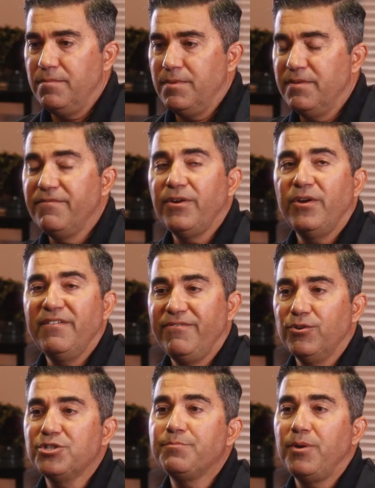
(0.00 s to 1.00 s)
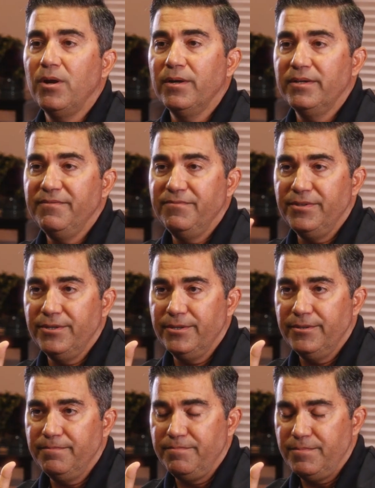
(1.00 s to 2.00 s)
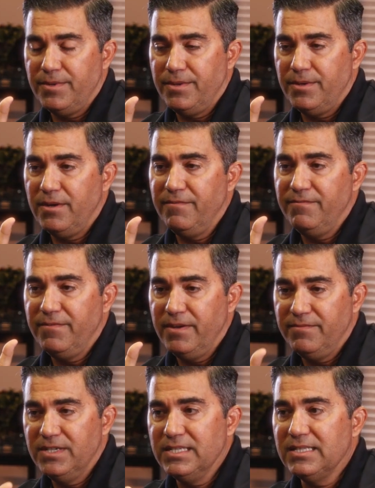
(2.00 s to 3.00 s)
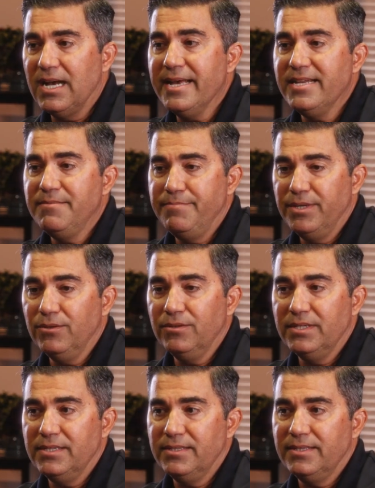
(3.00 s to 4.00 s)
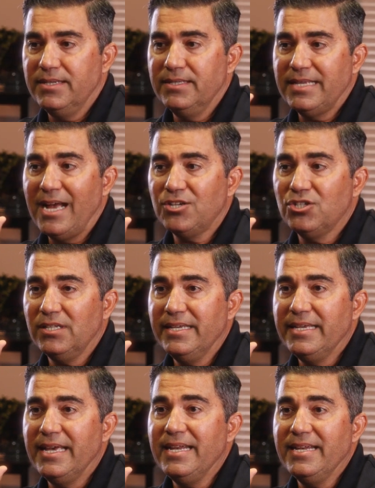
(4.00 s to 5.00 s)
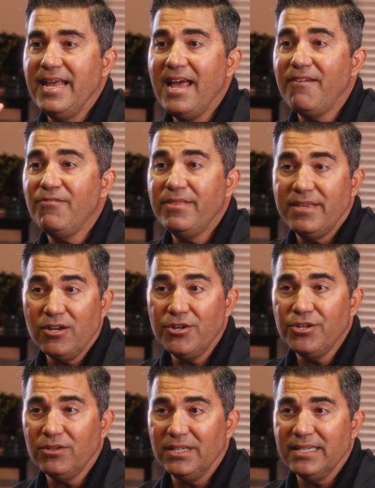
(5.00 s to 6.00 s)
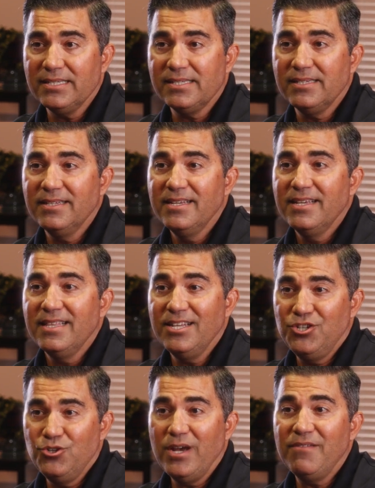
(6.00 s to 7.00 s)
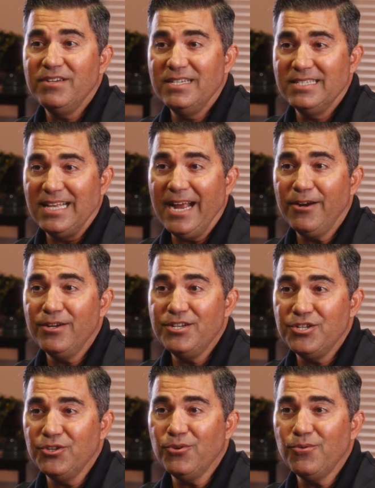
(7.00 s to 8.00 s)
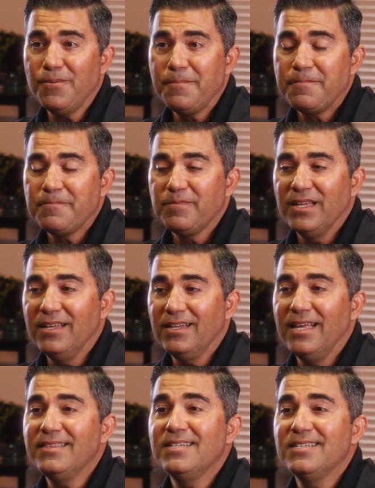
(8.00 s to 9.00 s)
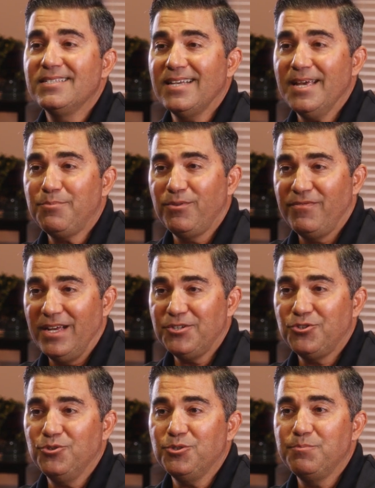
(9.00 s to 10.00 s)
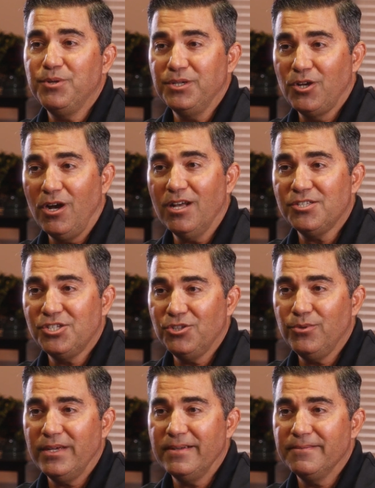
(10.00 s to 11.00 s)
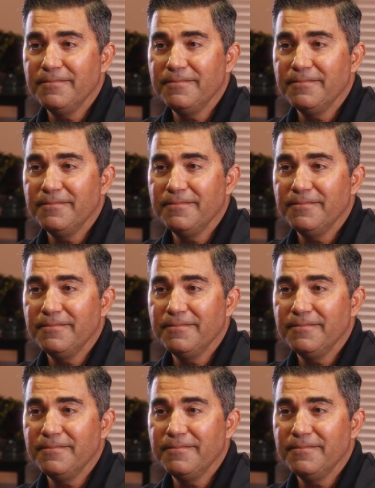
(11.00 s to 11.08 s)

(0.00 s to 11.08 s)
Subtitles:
the very first part of of design and build is actually getting everything on your list that you have a desire to do, and let the design professionals put cost to it,